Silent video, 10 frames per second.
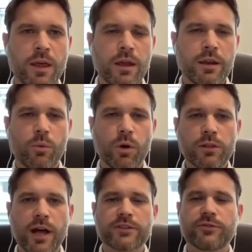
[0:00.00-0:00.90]
Now, one
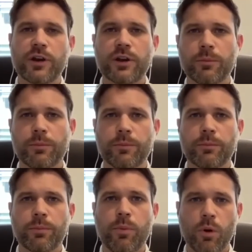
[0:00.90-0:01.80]
last very
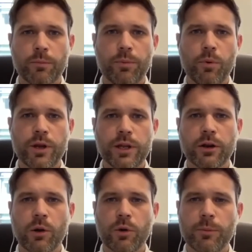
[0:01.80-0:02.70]
important point
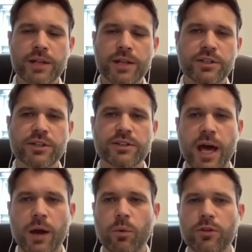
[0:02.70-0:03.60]
here I want to mention is
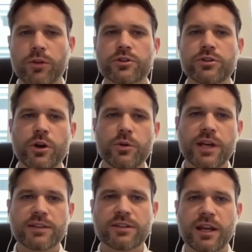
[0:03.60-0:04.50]
that where there is no
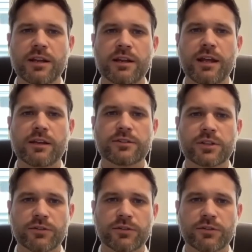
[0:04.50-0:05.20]
designated service